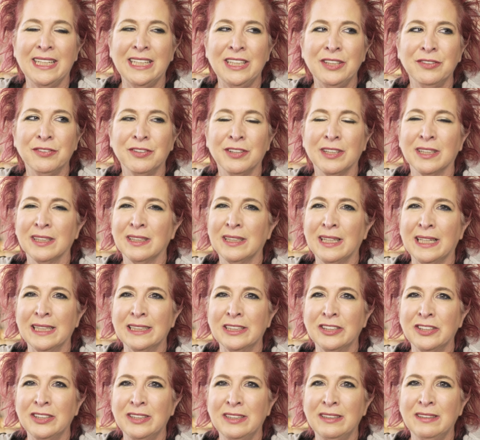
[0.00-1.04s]

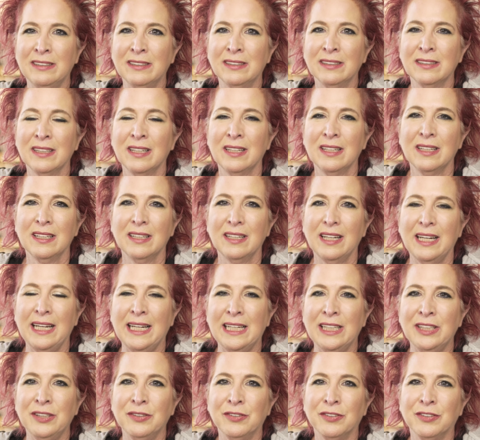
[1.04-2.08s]
elections,
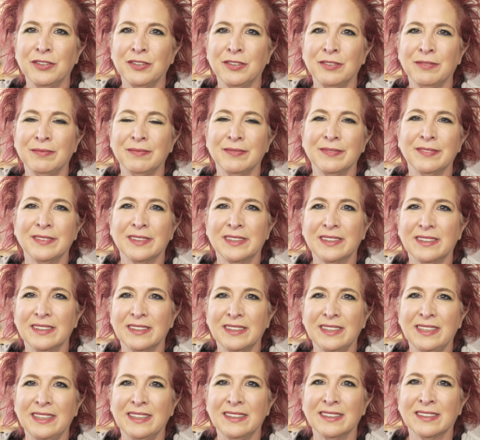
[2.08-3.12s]
annual
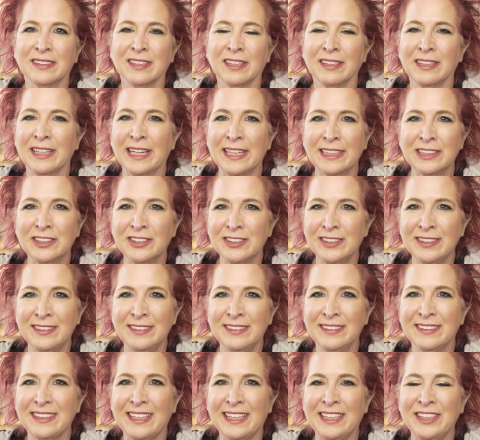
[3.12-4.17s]

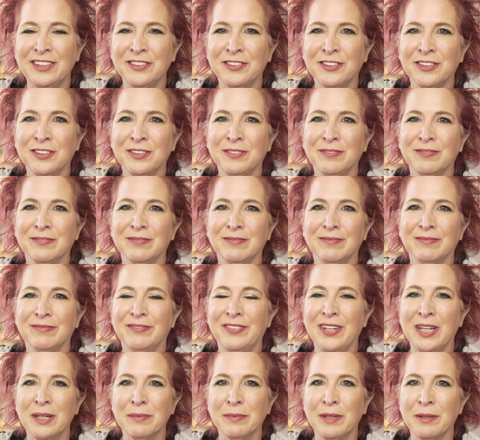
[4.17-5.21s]
selections, annual
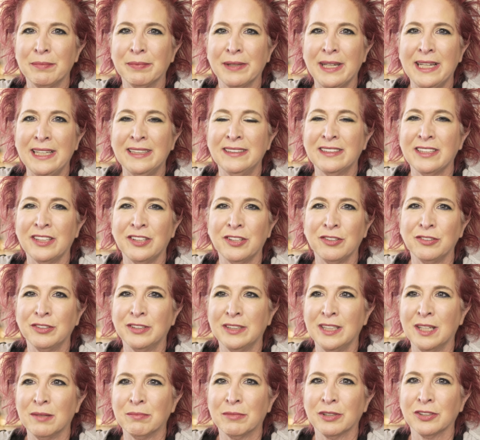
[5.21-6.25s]
family plans, and those
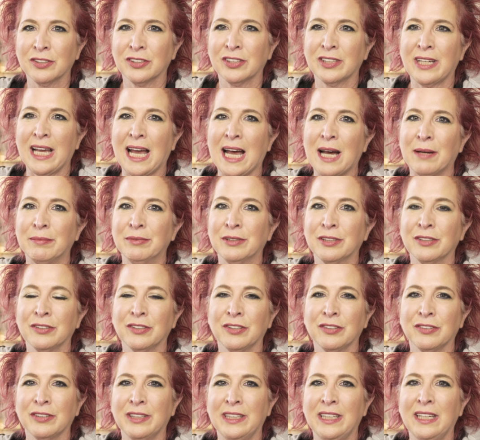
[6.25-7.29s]
numbers look
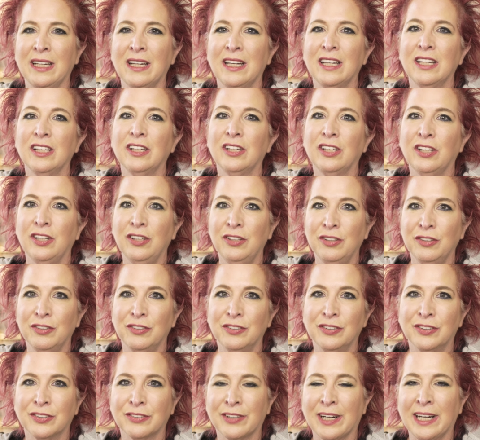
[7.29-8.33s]
absolutely
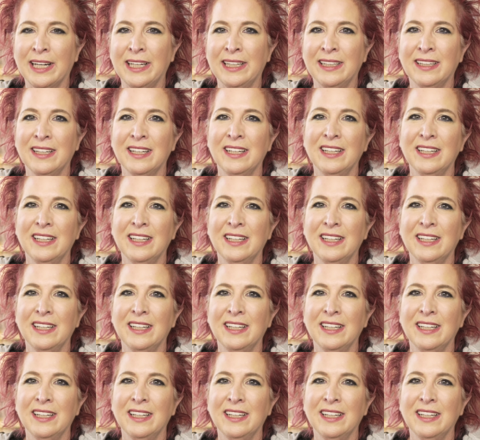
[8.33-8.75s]
huge, right?